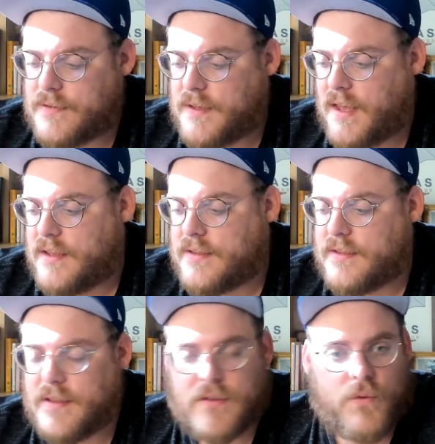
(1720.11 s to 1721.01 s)

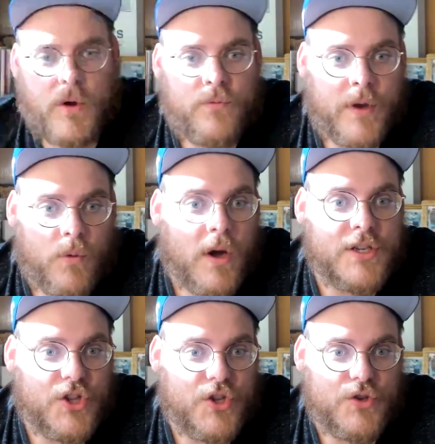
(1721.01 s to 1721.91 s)
cases is when we want
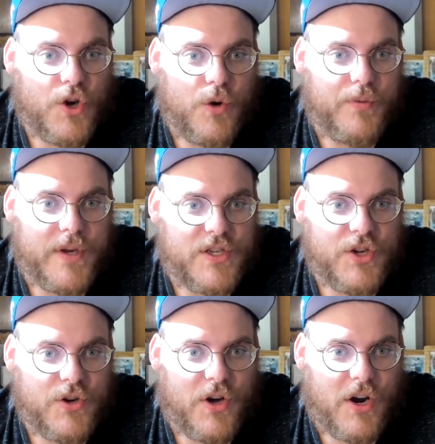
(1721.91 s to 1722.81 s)
to lose hope, we
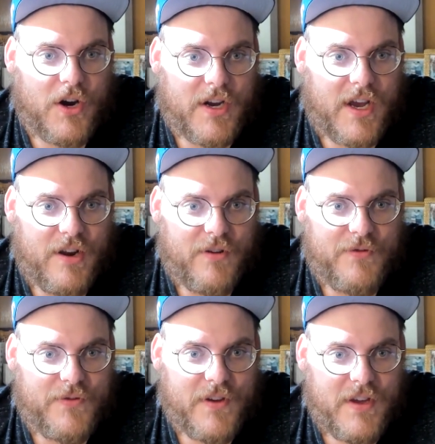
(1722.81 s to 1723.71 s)
still are kind of